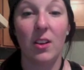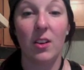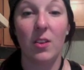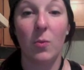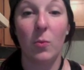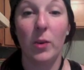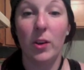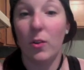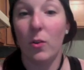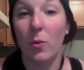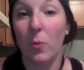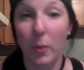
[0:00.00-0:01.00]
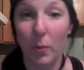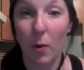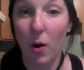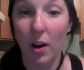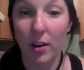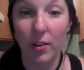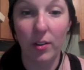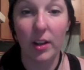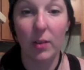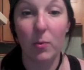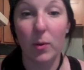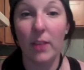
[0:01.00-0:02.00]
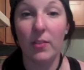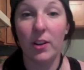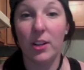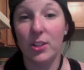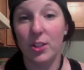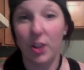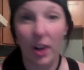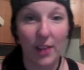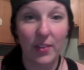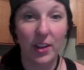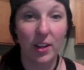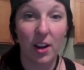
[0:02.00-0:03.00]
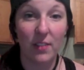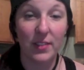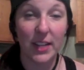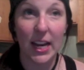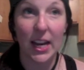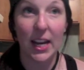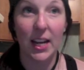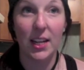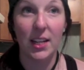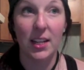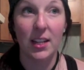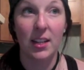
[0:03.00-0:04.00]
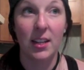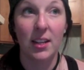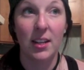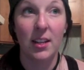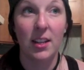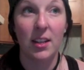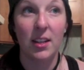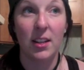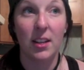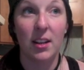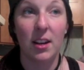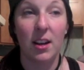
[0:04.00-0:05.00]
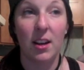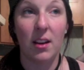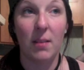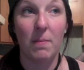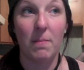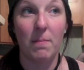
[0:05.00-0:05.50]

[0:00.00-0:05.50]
we don't know what we want, or like whatever, because you're having an off day. So